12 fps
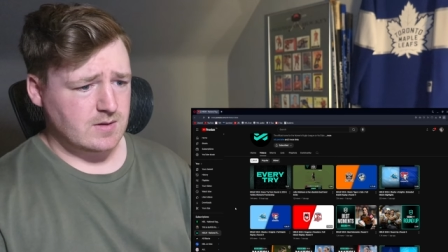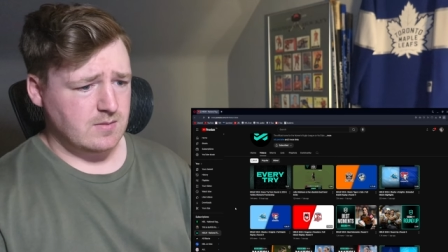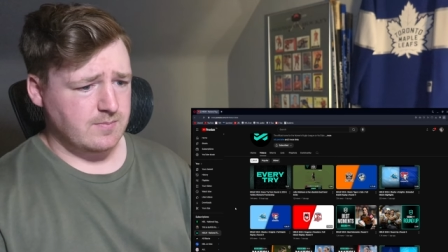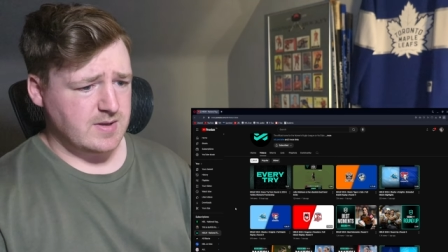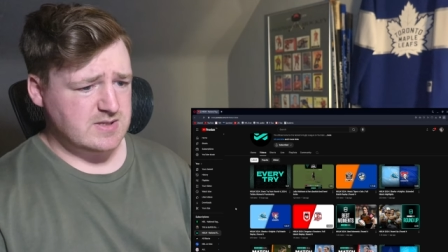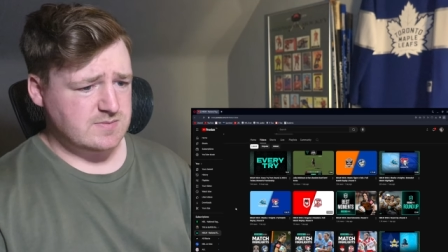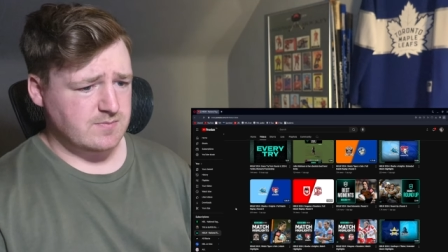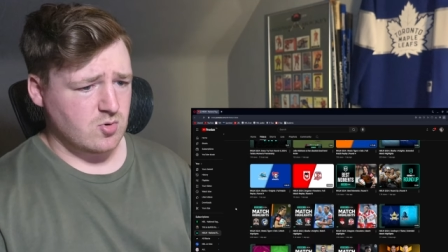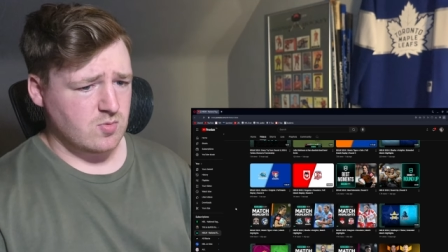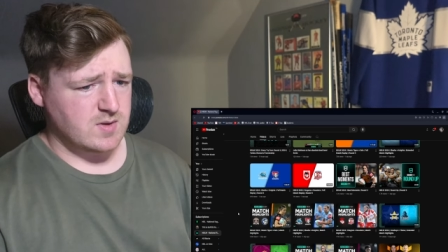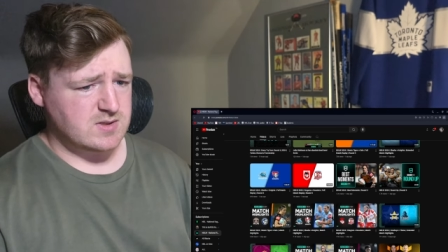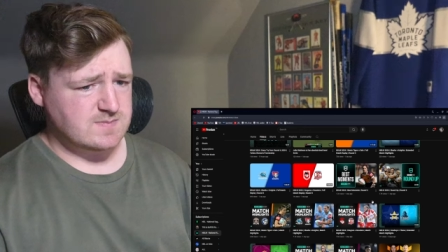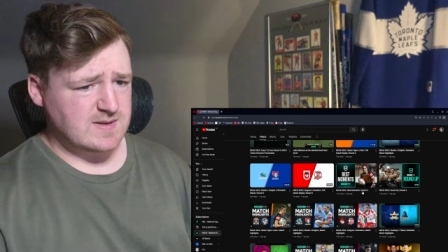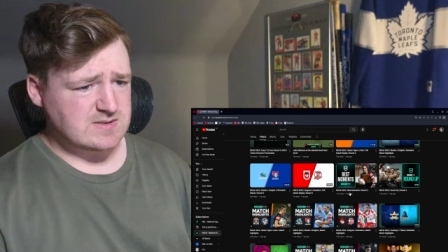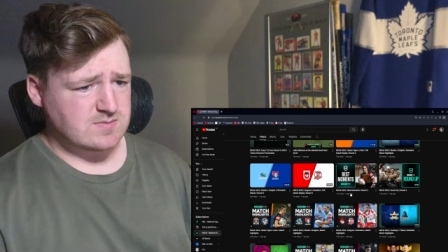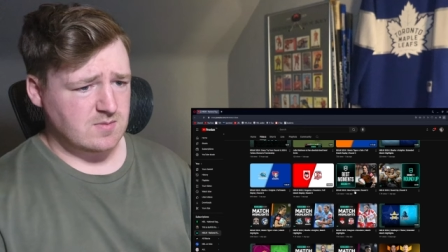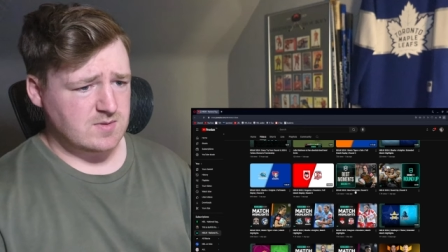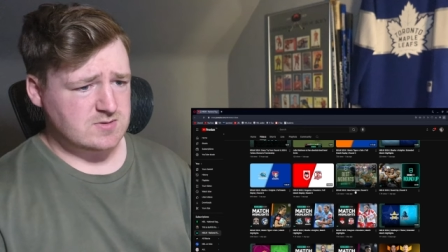best moments?
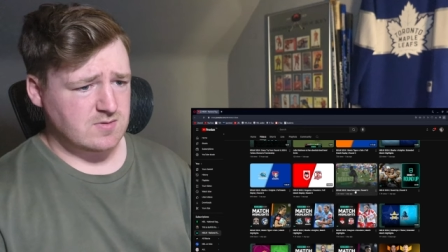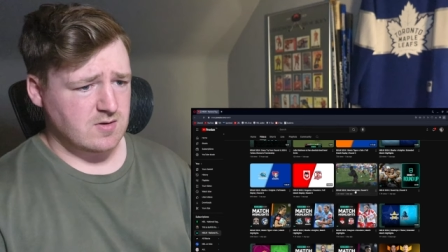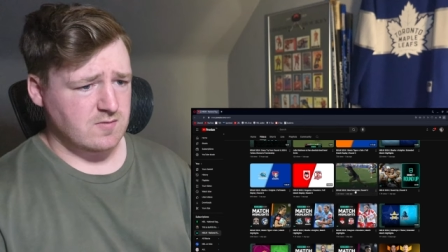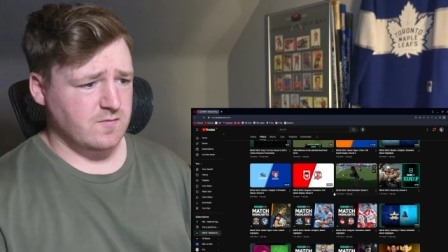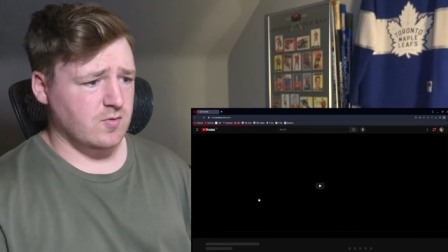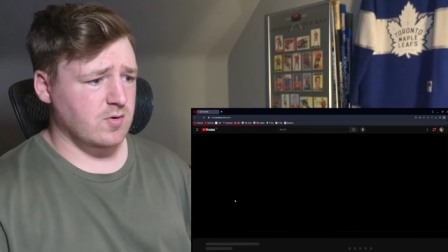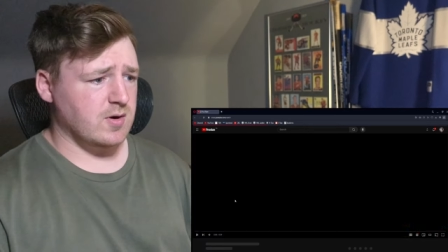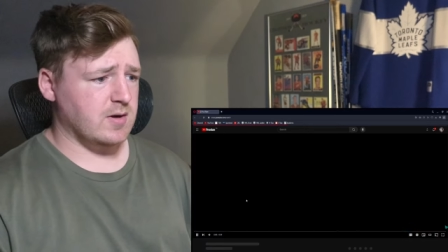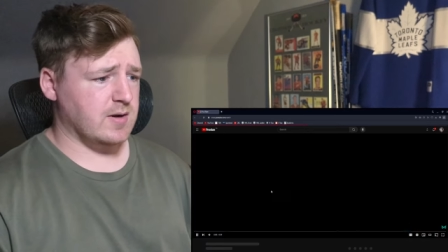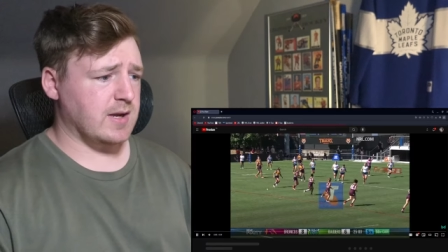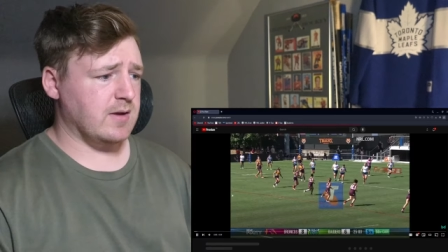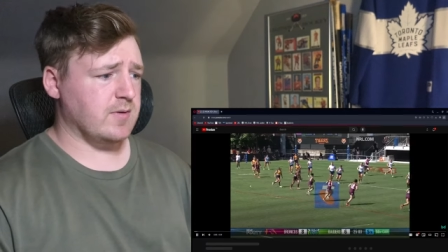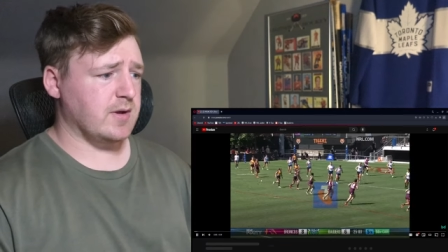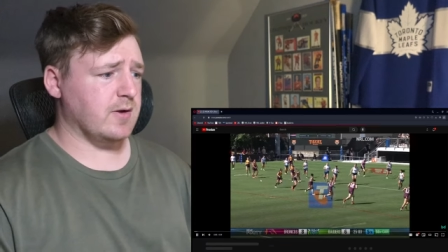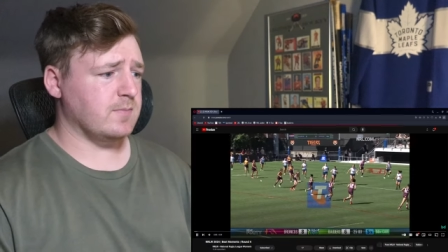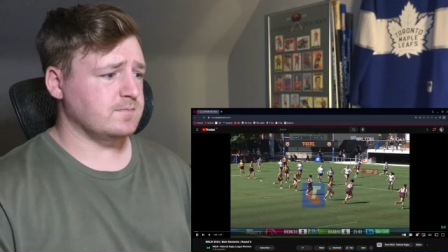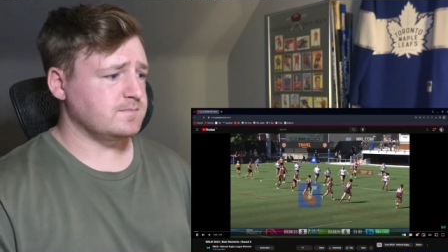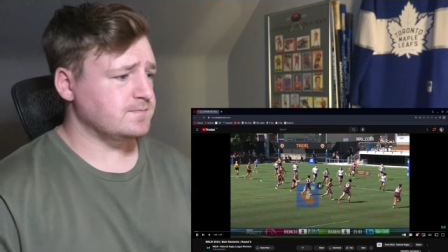Best moments round 4. Okay, here we go.
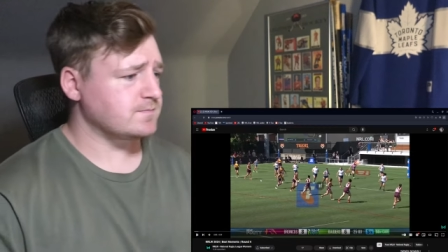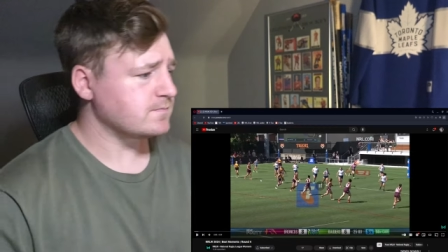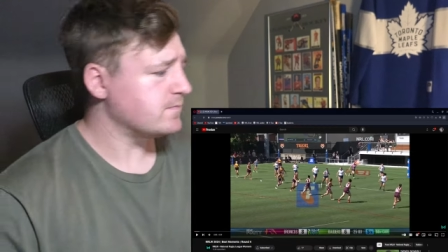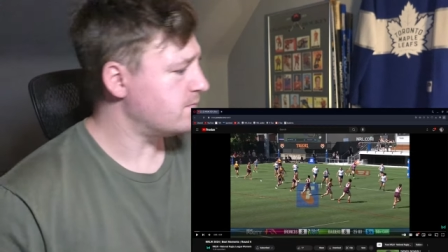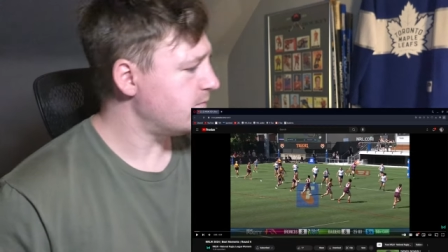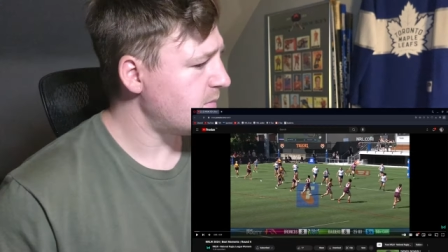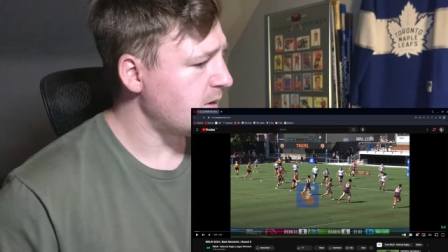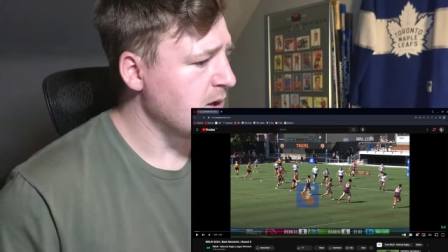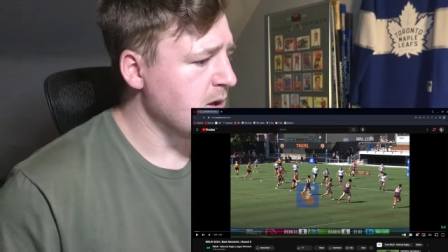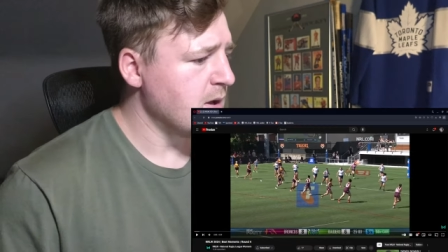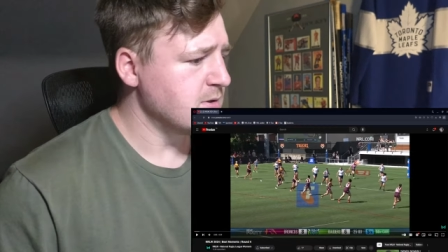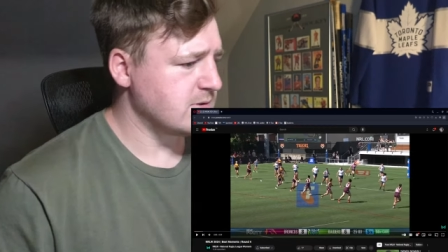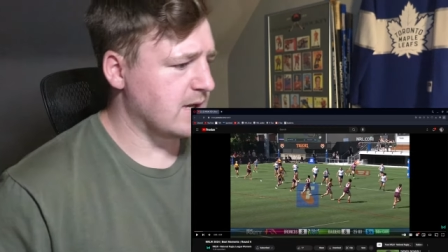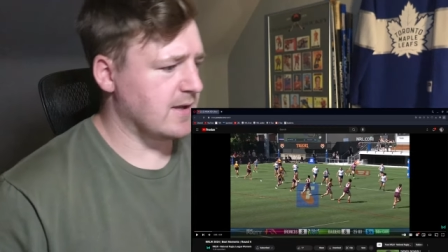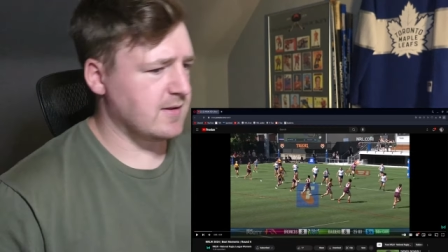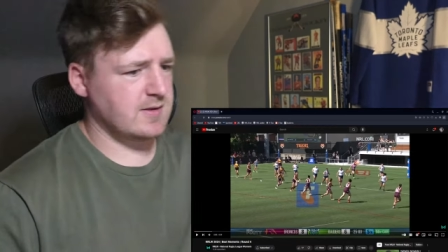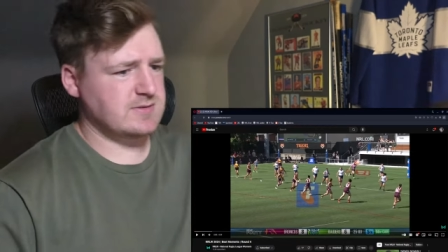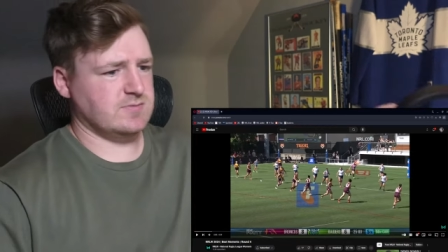So yeah,
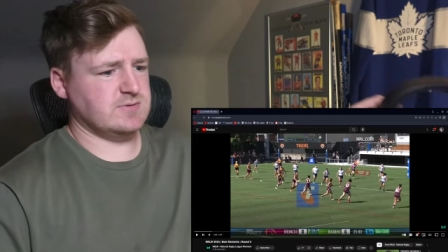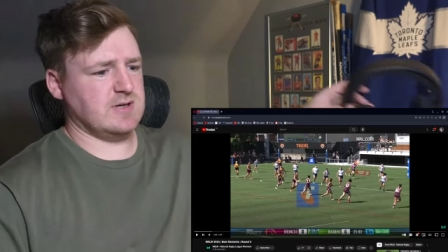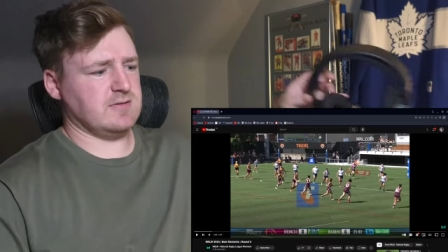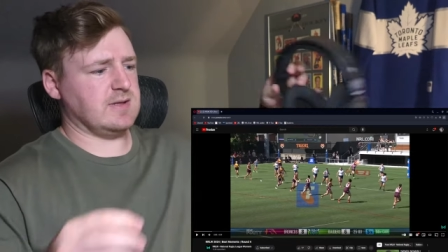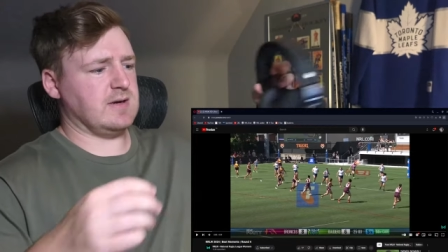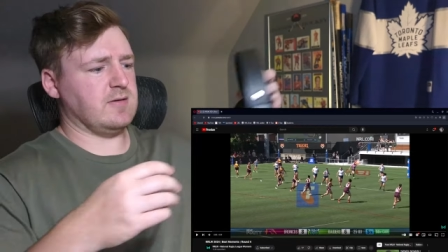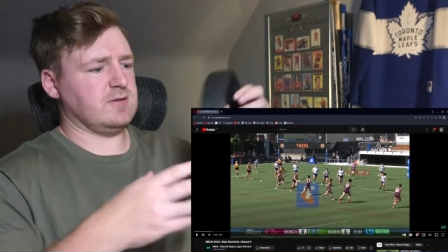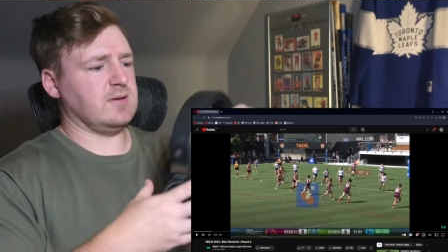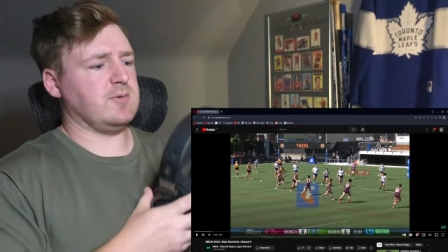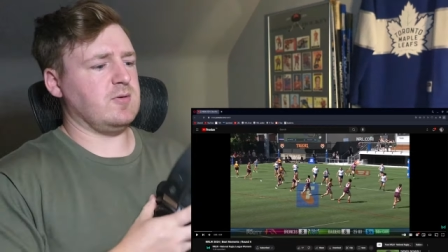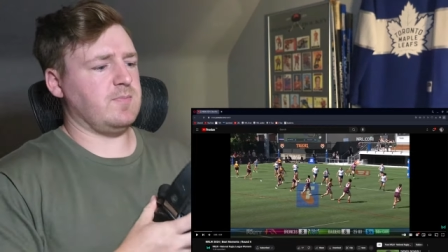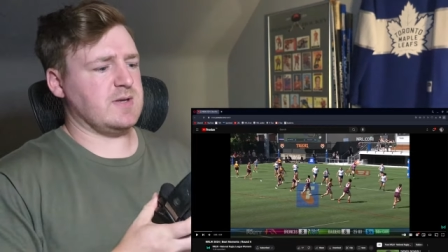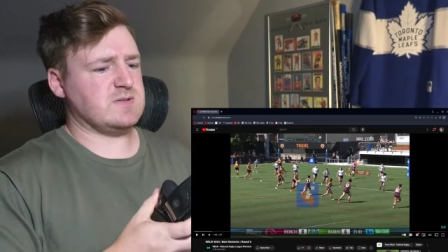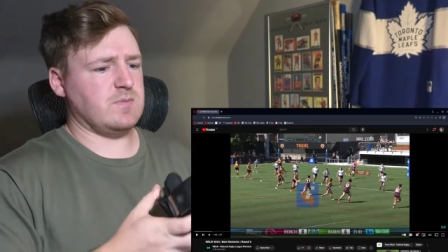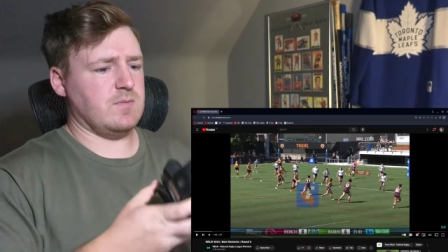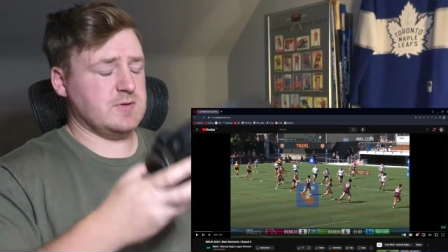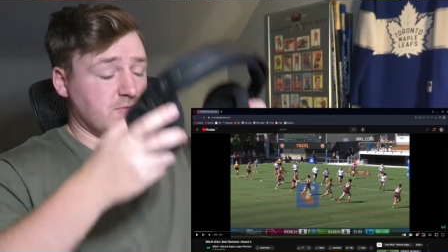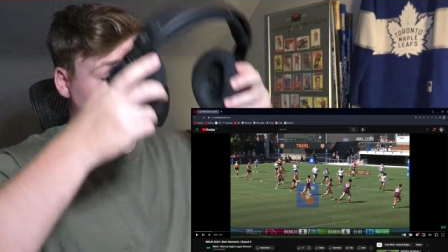let's check out the NRLW best
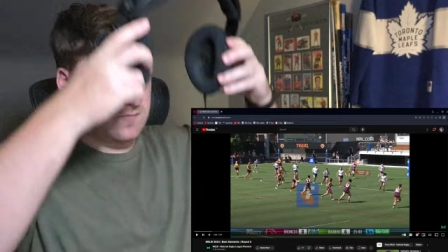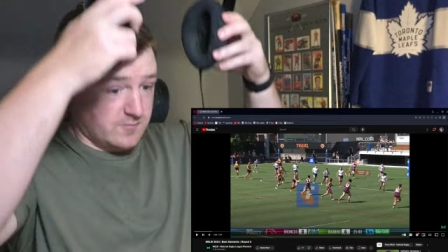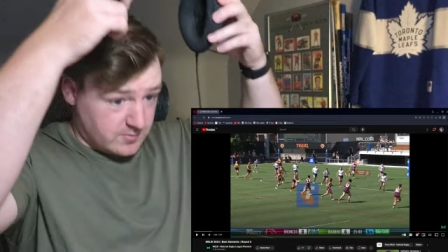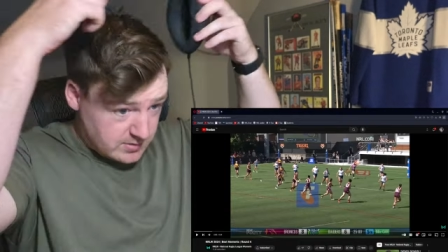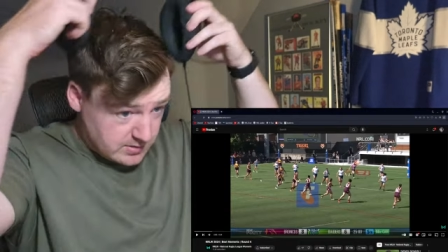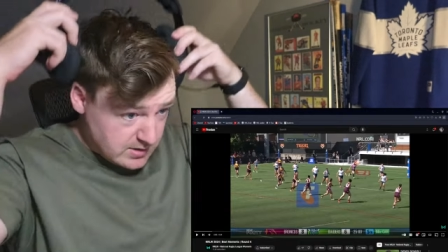moments round 4.